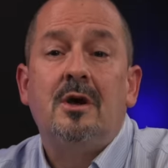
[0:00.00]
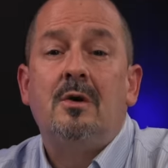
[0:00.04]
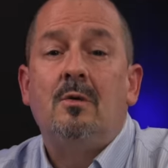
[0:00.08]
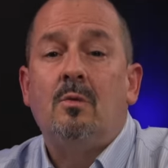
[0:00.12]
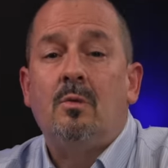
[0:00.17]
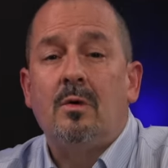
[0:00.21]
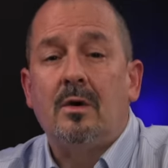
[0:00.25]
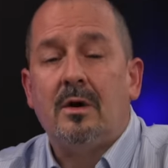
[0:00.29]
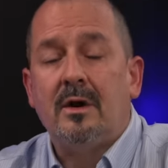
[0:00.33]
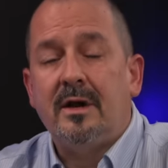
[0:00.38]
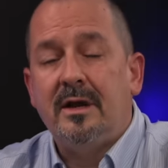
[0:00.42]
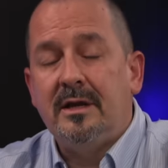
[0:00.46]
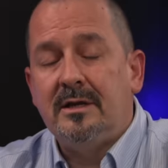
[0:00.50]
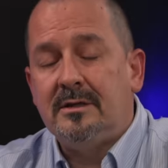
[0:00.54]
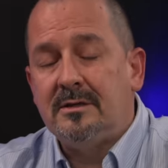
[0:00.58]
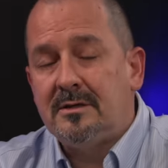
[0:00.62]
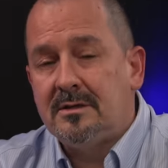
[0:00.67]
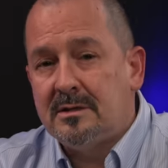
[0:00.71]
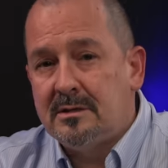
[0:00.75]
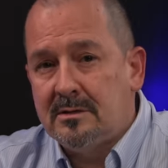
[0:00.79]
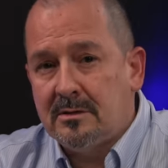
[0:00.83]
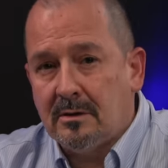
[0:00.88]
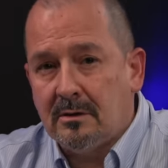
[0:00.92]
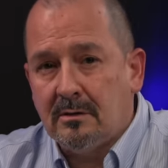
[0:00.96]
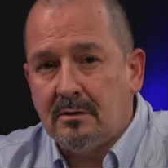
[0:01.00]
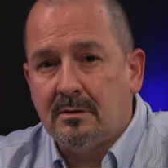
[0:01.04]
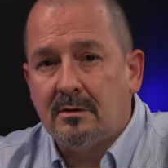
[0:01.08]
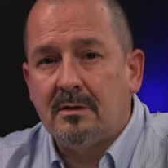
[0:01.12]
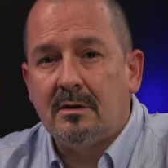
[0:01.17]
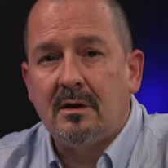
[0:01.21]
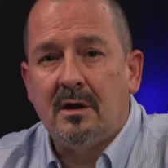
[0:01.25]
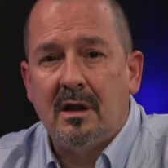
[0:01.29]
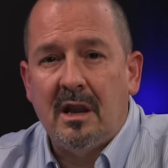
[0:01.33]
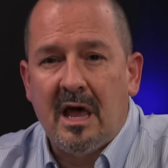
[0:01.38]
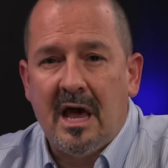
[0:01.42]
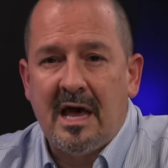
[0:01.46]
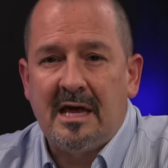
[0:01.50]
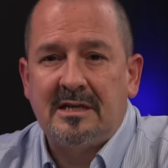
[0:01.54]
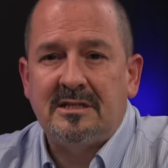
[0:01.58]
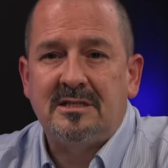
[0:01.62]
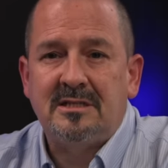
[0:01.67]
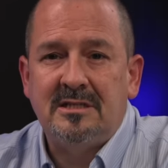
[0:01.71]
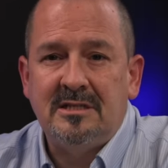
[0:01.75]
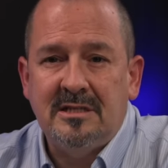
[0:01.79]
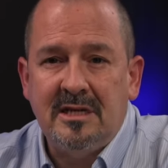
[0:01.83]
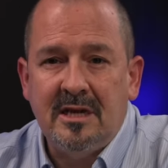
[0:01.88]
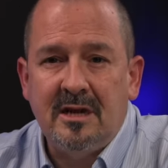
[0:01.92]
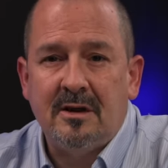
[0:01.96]
were installed last
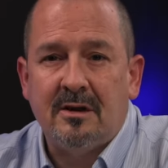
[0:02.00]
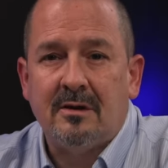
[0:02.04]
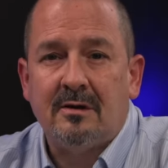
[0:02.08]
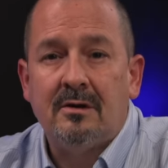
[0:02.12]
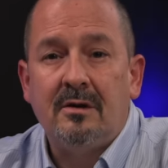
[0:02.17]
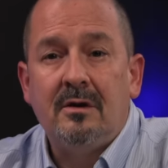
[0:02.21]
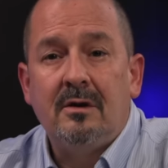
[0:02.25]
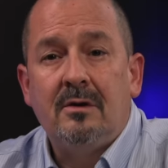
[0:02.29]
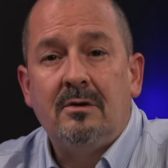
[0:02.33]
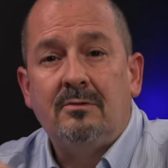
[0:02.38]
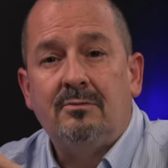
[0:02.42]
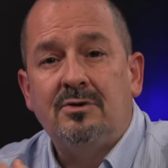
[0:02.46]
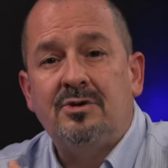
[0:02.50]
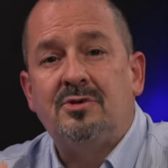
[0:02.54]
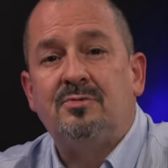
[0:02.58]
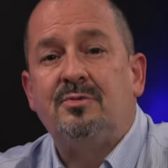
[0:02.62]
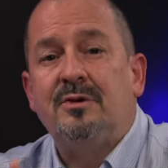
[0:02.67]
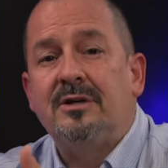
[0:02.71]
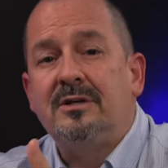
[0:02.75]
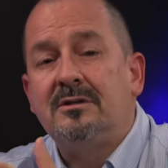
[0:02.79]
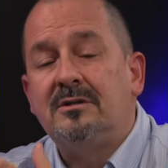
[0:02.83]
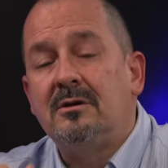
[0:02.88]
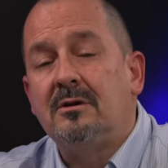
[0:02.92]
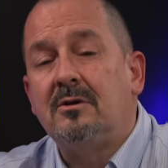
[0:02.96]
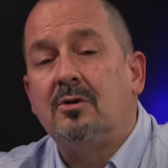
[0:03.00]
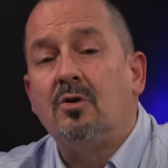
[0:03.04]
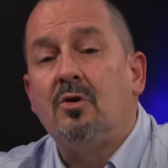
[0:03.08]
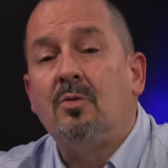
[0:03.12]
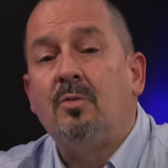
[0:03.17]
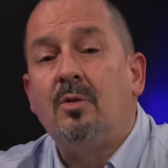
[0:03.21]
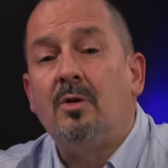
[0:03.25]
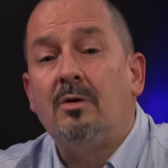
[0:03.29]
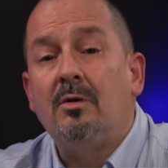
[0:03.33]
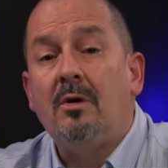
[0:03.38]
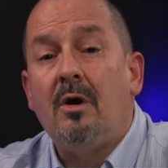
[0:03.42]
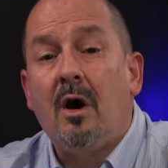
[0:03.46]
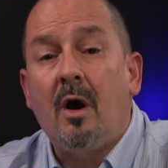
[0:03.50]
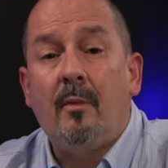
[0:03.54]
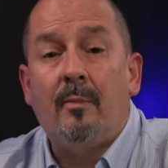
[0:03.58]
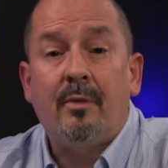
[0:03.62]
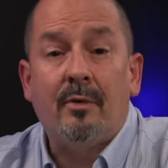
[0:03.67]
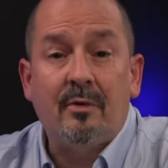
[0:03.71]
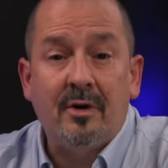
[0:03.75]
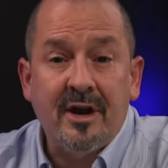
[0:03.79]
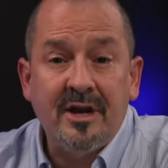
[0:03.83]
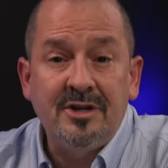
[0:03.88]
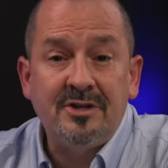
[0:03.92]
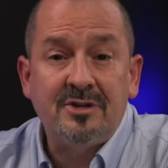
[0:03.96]
year, which brings the global
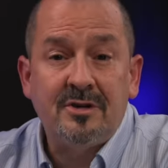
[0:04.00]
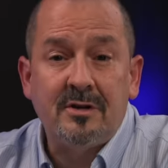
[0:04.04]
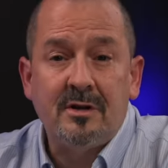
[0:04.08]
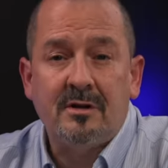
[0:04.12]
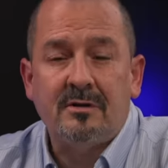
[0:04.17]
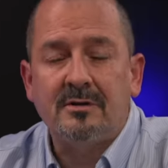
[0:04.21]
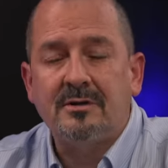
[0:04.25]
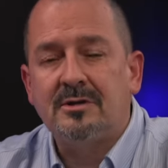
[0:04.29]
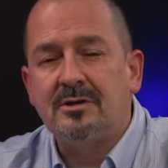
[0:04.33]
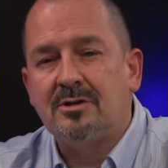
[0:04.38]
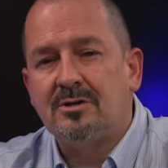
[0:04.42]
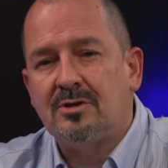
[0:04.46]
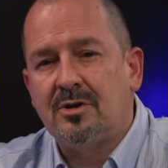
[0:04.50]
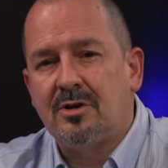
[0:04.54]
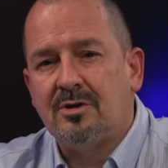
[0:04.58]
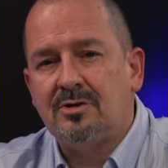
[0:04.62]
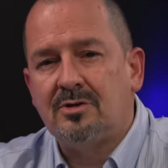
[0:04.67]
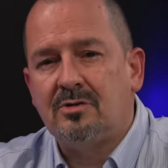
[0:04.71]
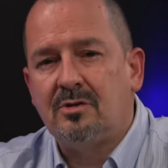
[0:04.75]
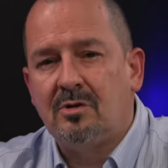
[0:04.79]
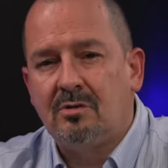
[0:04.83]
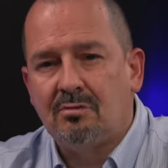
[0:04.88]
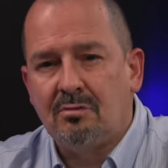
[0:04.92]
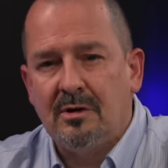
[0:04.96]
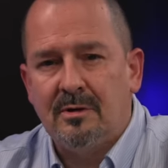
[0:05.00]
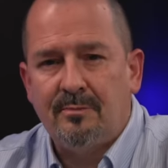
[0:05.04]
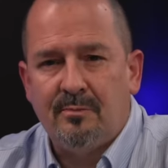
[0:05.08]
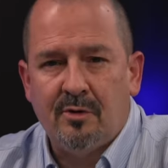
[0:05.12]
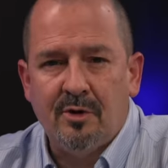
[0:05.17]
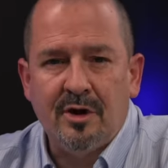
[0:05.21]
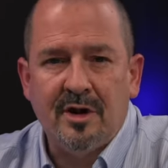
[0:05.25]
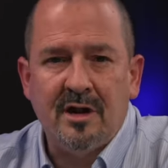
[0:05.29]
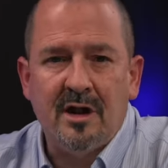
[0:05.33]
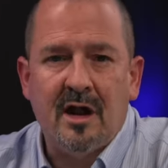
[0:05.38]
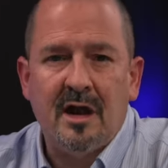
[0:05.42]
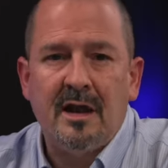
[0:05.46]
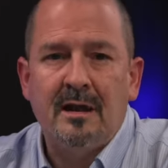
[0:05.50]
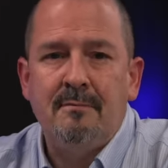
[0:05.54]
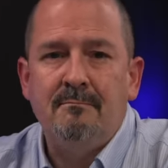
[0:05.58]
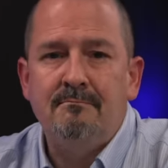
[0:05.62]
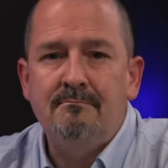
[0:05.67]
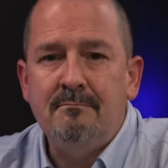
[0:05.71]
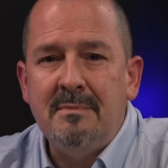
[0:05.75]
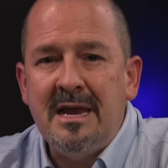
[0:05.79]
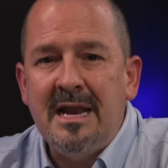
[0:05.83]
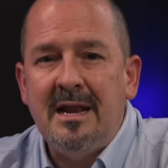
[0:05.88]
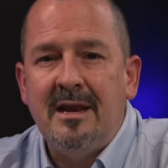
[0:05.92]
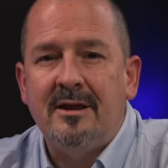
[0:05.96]
operational stock to 3.9
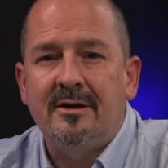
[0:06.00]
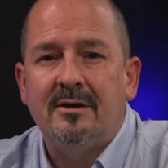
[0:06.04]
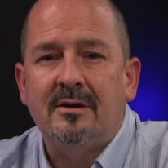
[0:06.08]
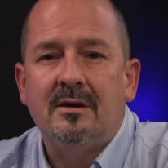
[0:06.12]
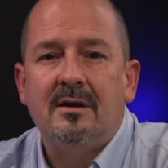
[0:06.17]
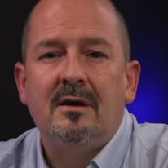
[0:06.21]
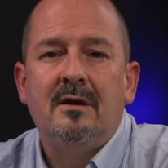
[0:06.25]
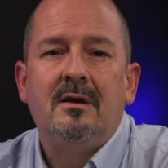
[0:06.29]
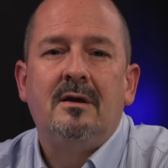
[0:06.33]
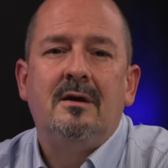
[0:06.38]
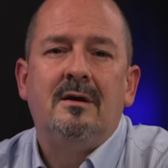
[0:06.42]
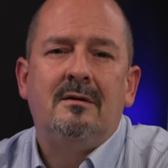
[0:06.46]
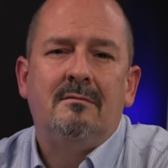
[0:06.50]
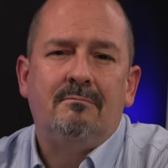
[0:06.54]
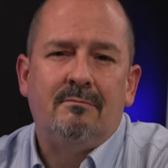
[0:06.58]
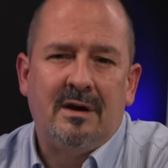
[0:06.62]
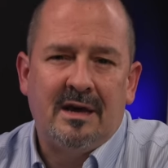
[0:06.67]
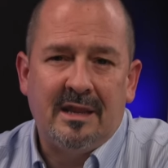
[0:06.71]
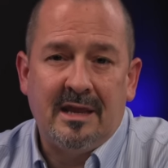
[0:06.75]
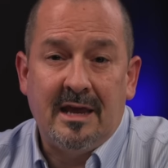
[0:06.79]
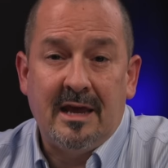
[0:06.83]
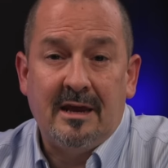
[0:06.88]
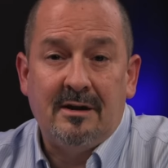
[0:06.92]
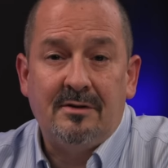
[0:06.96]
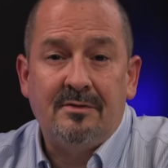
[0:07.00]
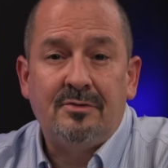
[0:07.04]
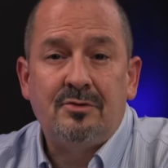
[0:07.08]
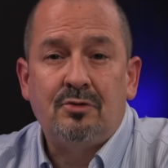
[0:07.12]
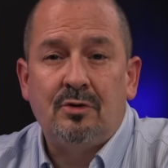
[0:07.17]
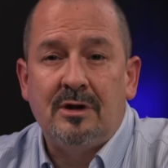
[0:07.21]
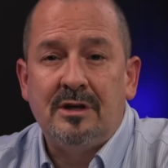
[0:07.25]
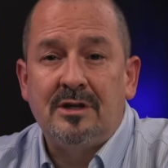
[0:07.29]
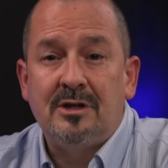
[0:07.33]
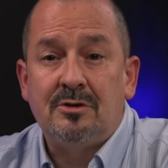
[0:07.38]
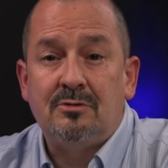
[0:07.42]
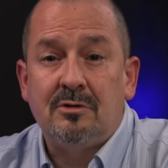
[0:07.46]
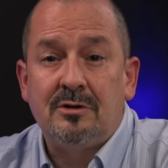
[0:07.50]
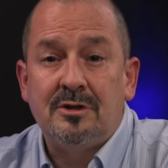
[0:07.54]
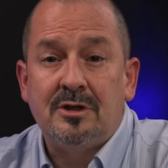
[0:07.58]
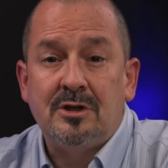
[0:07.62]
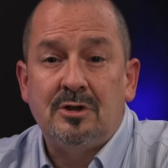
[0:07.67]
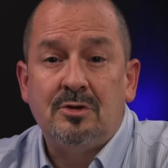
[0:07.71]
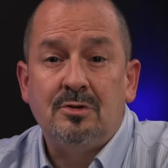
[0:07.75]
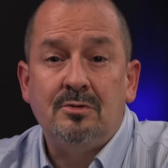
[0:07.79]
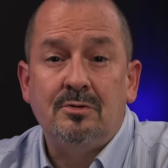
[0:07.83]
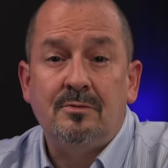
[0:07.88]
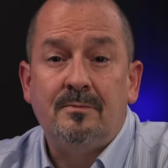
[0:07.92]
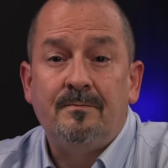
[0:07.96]
million by the end of
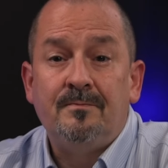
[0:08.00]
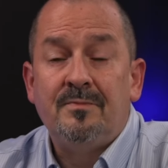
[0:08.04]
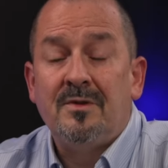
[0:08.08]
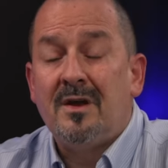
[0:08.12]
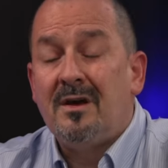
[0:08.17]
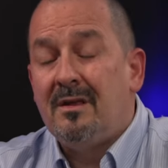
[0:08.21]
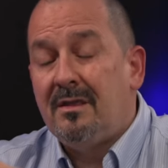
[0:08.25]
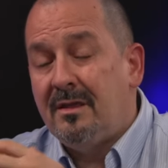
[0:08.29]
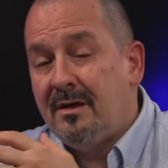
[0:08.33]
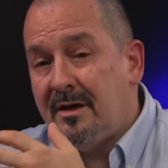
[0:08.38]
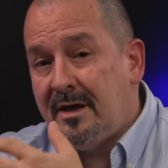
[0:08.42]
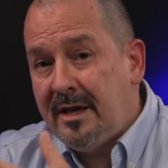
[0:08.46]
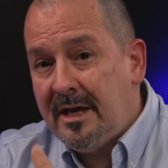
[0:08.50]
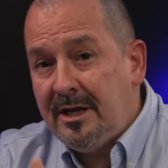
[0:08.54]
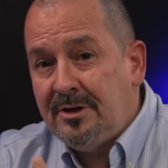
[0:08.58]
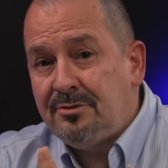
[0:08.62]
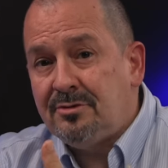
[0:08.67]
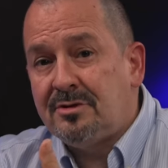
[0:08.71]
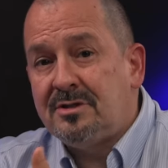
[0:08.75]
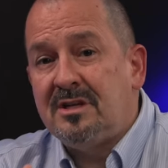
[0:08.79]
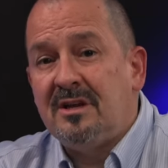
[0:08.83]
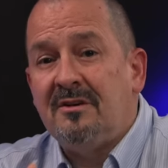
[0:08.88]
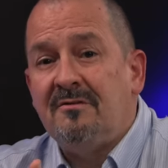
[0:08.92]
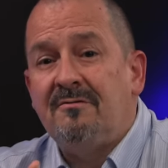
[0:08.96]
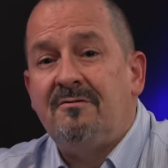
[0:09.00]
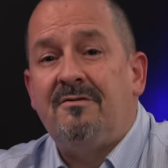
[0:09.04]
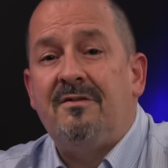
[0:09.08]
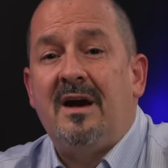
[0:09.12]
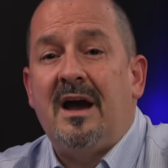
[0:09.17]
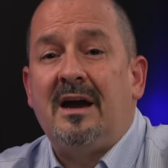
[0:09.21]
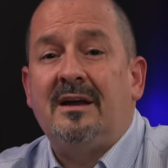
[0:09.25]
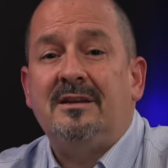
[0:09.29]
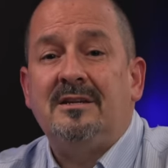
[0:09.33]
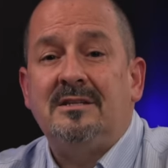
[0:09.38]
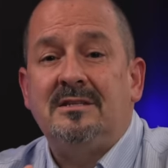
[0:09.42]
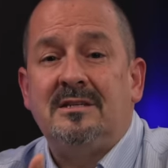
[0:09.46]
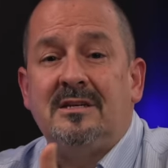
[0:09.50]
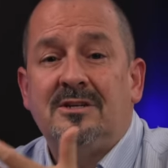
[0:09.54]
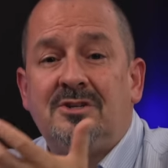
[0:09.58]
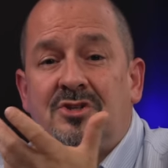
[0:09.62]
2022. The interesting fact is that